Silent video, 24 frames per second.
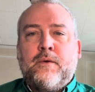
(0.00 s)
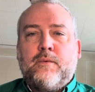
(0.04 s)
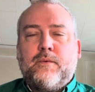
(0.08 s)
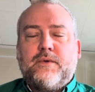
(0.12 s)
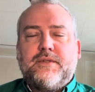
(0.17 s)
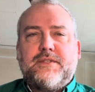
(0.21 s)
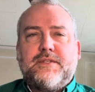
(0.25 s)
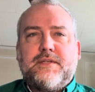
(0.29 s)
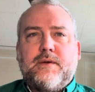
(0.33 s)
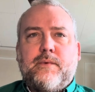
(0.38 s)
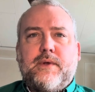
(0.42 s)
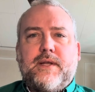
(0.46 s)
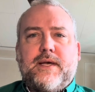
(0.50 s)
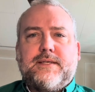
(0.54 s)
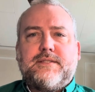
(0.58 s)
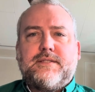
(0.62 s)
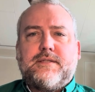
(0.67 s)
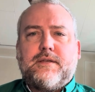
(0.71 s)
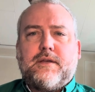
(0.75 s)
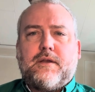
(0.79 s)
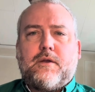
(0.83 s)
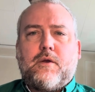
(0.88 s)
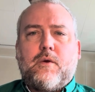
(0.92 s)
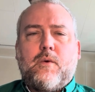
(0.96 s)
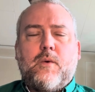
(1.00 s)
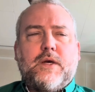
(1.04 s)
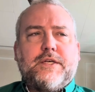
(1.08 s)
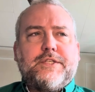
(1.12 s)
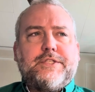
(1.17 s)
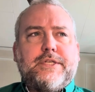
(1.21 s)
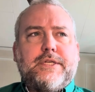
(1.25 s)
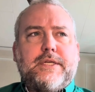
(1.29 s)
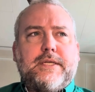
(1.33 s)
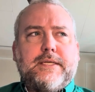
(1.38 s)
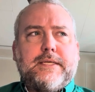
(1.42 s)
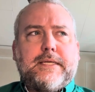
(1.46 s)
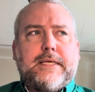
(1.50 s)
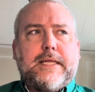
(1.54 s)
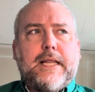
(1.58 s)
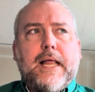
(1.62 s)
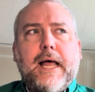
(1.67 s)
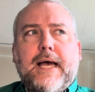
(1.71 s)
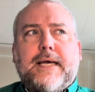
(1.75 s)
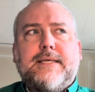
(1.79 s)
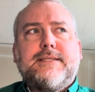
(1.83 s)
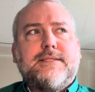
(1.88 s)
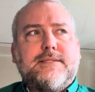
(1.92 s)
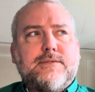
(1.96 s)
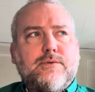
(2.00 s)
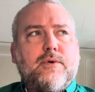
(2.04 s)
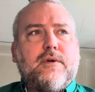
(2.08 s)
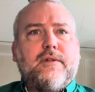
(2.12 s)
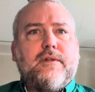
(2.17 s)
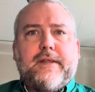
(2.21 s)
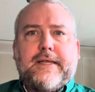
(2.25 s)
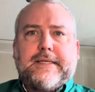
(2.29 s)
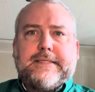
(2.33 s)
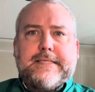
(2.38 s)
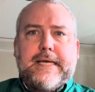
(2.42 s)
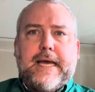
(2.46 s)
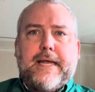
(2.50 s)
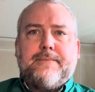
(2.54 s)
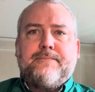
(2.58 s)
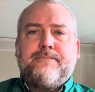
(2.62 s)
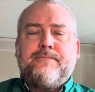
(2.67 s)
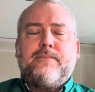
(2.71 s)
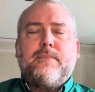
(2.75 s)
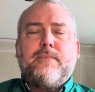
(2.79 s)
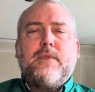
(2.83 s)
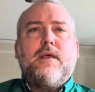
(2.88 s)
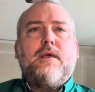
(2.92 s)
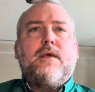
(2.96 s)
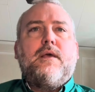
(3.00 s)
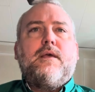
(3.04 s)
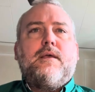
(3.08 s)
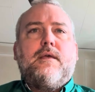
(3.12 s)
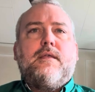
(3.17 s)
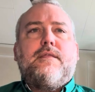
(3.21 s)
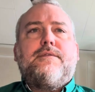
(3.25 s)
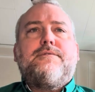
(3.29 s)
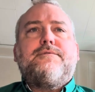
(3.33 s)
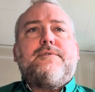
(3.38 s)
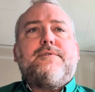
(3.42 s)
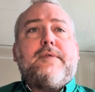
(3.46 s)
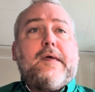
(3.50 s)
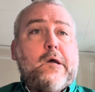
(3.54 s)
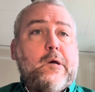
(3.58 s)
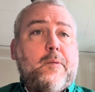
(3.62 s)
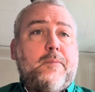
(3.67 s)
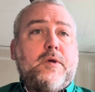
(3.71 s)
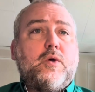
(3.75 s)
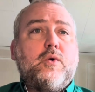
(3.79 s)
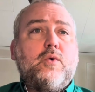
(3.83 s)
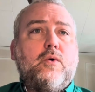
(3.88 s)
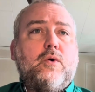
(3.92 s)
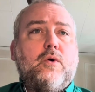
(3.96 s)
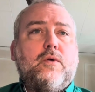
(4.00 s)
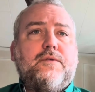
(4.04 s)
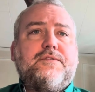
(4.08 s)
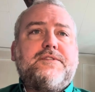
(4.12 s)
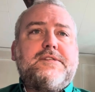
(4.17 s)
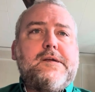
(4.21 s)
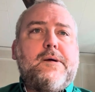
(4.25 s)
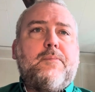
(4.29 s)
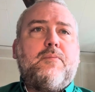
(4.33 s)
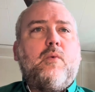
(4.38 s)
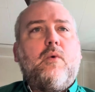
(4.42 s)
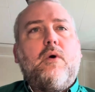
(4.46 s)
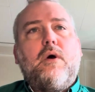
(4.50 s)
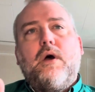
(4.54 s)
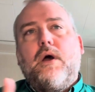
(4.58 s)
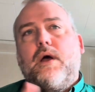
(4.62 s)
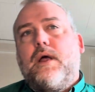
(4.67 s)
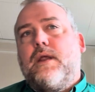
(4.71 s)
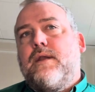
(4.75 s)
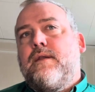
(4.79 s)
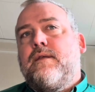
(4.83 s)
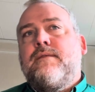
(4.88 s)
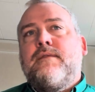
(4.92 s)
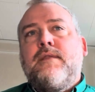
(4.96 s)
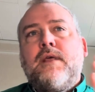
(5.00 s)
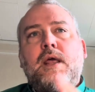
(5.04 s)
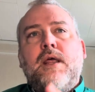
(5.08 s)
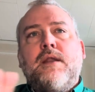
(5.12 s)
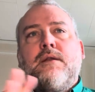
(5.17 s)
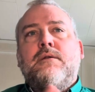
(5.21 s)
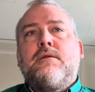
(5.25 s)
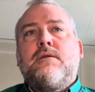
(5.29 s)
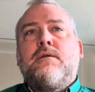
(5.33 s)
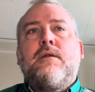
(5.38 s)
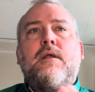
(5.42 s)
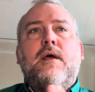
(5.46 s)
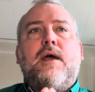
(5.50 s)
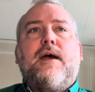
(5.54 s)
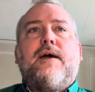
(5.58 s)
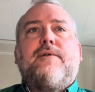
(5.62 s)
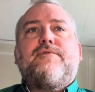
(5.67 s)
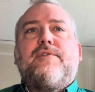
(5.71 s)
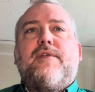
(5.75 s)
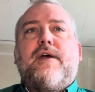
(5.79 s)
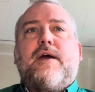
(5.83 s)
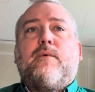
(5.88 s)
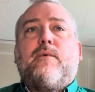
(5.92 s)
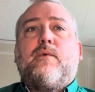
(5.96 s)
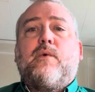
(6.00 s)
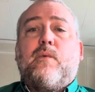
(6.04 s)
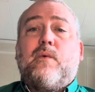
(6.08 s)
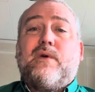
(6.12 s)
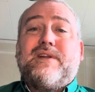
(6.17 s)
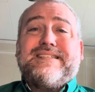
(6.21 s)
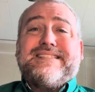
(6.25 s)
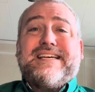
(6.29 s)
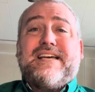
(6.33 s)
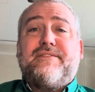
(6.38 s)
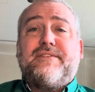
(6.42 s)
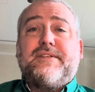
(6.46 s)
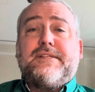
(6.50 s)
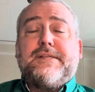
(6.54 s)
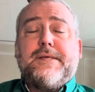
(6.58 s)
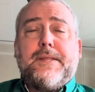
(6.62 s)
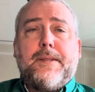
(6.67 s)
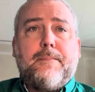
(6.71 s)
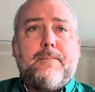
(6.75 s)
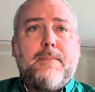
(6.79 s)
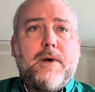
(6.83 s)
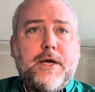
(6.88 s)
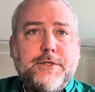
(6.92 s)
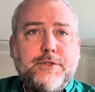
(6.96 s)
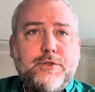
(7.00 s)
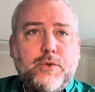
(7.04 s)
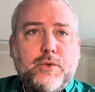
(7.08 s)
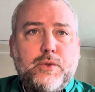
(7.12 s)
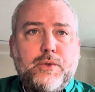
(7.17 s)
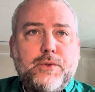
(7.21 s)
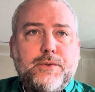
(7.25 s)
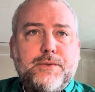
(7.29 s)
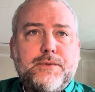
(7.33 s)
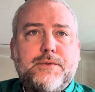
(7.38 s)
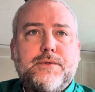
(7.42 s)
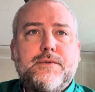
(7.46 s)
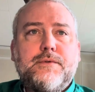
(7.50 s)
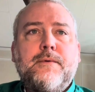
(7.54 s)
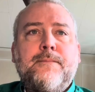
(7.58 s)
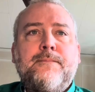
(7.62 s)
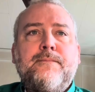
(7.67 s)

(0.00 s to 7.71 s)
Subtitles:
When someone asks a question in class, it's sort of like that. So that would be cool, step one. And then after that, we want to dive into the modules.